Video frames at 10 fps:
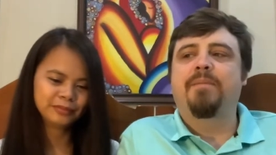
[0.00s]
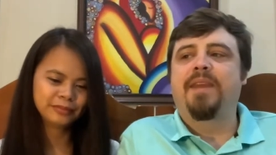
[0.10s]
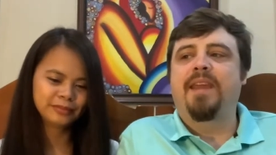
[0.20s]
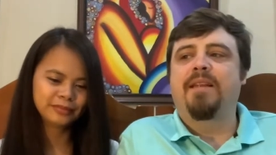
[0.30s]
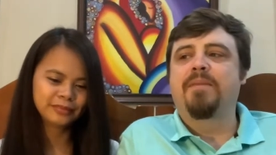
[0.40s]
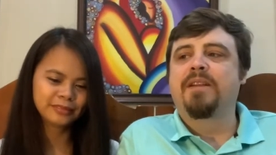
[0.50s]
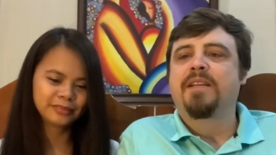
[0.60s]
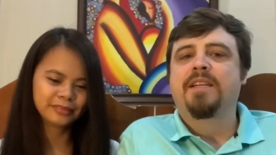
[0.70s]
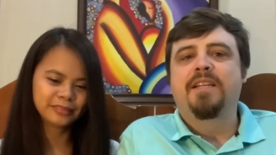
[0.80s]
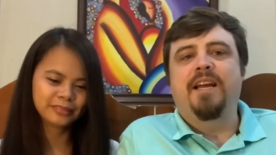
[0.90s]
Speaker 1: began, but
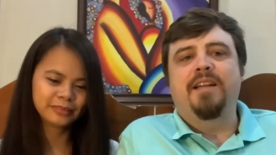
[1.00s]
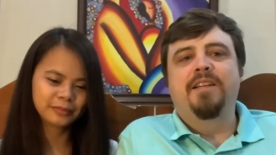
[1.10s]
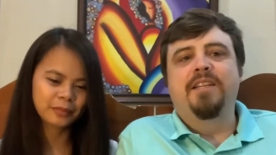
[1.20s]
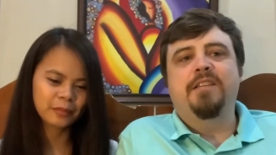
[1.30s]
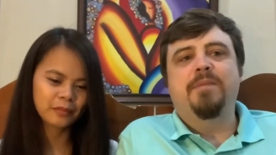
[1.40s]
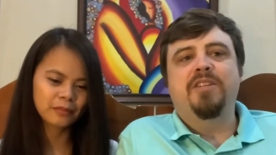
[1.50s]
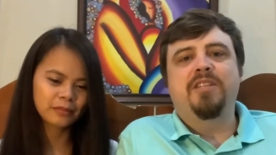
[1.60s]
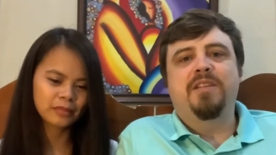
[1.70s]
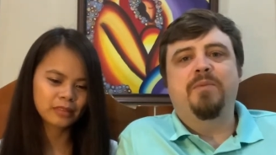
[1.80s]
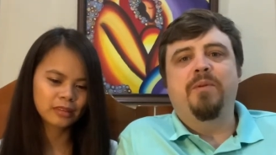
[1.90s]
not nearly as much as
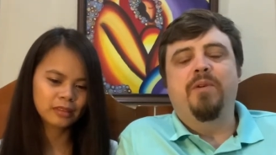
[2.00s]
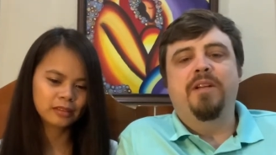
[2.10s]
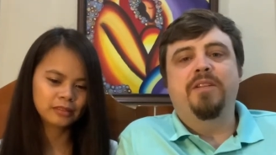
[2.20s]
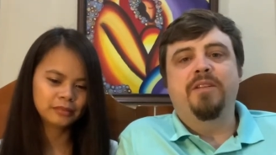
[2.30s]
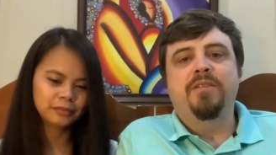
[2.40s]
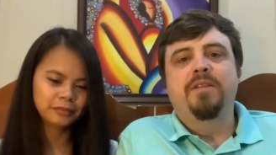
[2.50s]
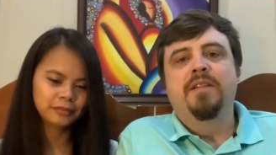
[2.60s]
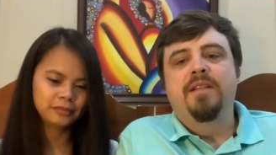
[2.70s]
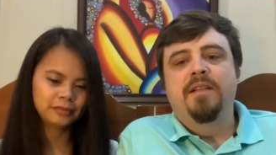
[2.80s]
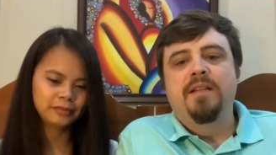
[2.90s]
we wanted to.
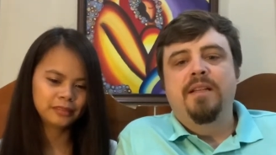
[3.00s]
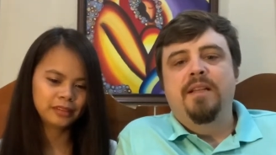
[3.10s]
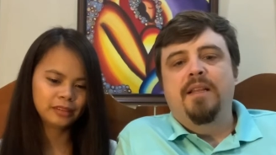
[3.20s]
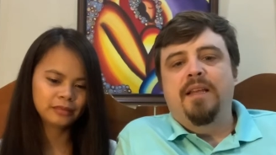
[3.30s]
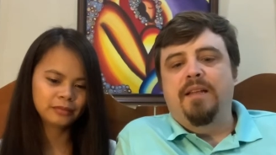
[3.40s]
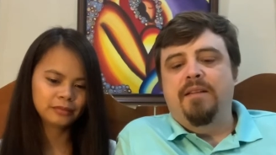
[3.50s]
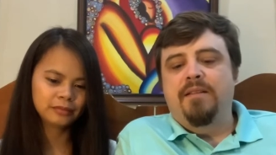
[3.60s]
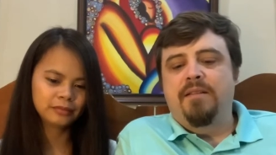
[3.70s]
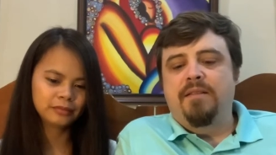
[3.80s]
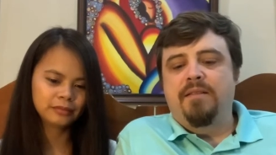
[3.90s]
Yeah. And
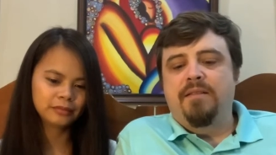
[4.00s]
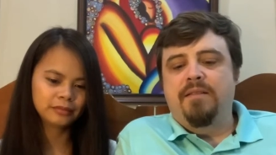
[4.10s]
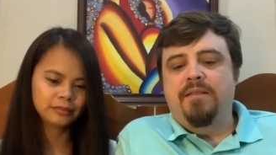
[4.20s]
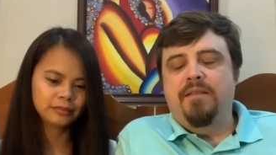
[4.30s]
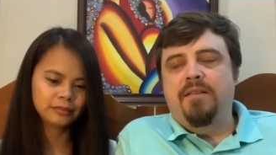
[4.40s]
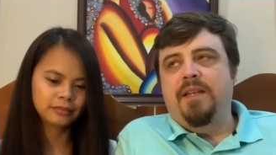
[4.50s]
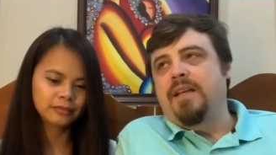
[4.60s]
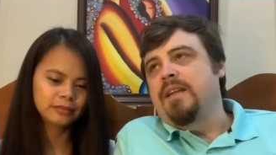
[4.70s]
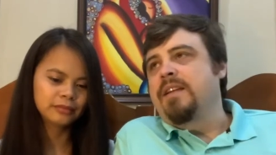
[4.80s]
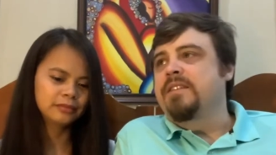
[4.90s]
yeah,
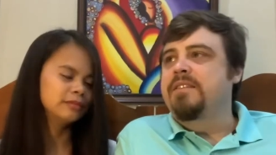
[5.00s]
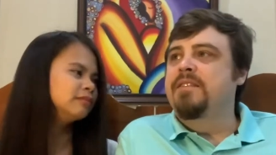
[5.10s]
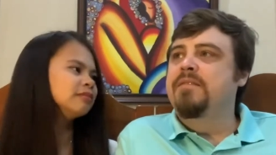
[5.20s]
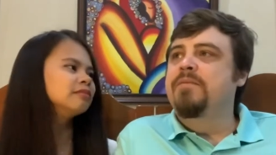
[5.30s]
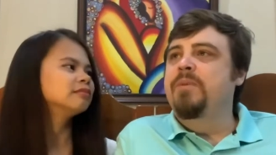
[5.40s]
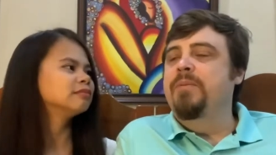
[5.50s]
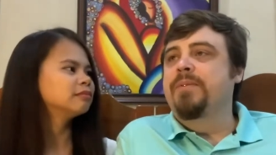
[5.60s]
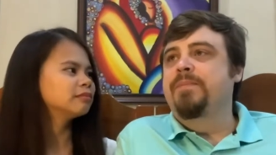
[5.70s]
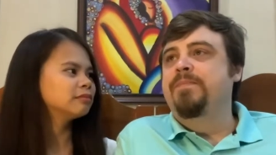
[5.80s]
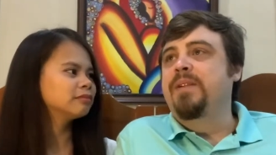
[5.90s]
and as we were
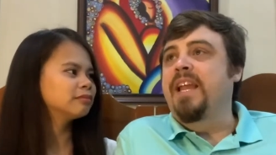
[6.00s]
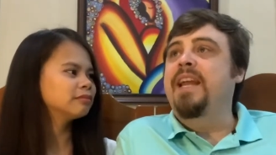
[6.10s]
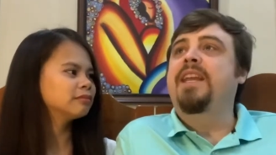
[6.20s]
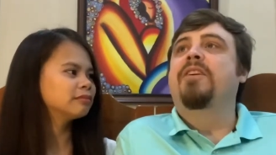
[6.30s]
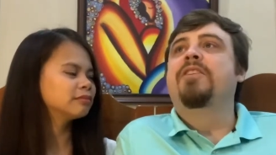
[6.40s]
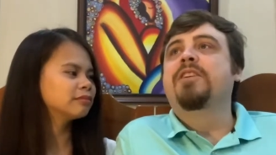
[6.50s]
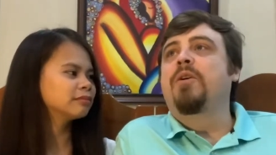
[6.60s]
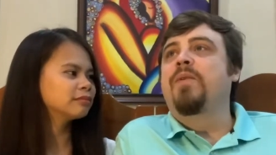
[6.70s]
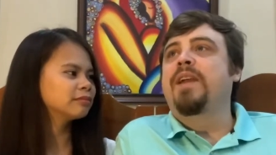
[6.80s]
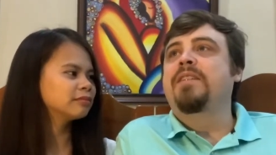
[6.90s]
planning on
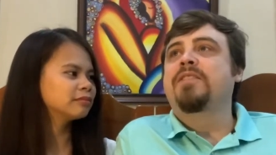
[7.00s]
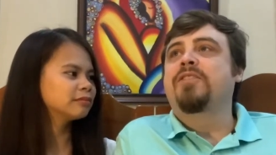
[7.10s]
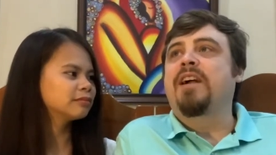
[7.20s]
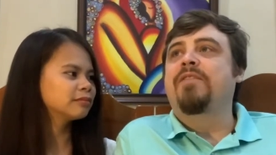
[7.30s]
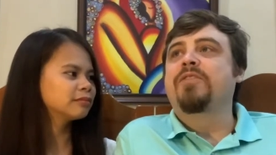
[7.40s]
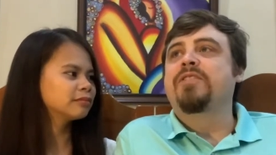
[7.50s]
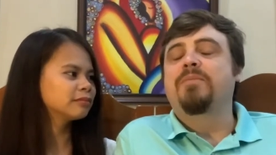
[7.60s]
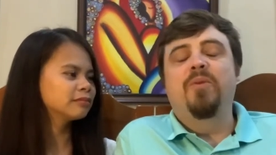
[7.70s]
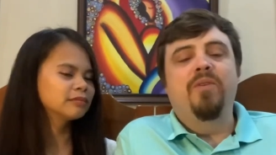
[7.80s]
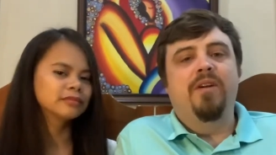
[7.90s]
going to travel some
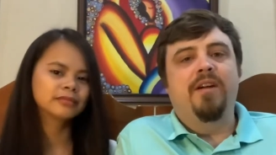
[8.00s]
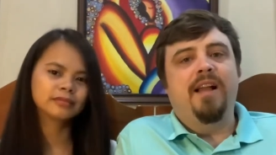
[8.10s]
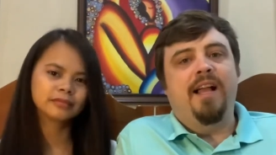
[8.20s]
more